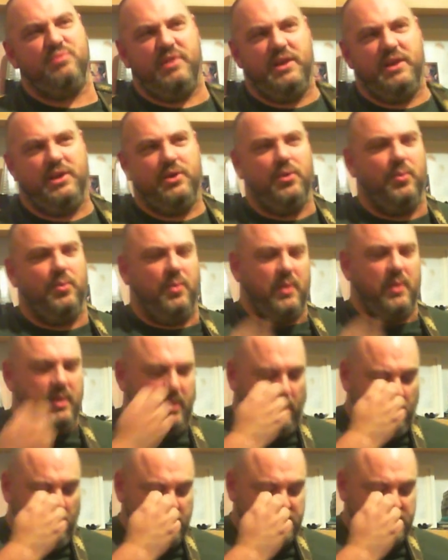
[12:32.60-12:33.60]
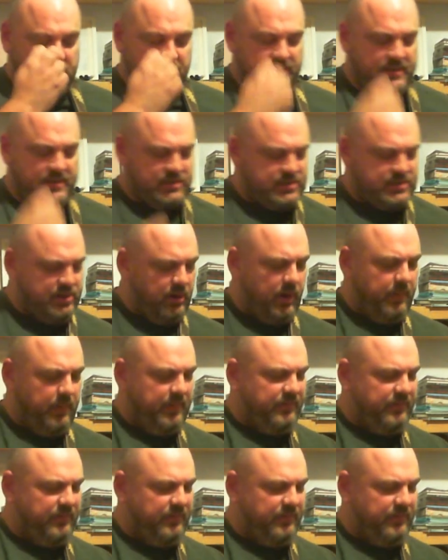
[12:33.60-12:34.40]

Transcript: Pretty cool. Also in the top,